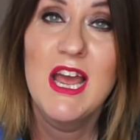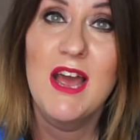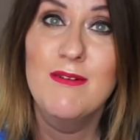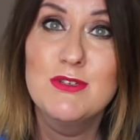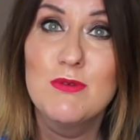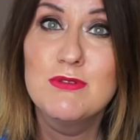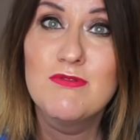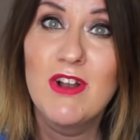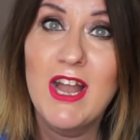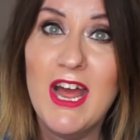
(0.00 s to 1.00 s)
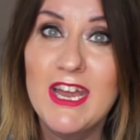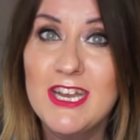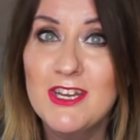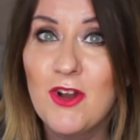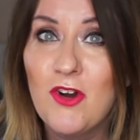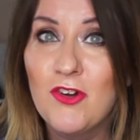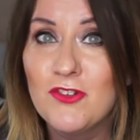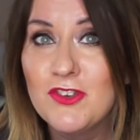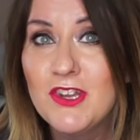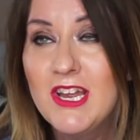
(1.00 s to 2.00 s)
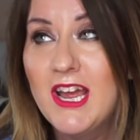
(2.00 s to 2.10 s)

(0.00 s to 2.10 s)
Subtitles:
I was always relying on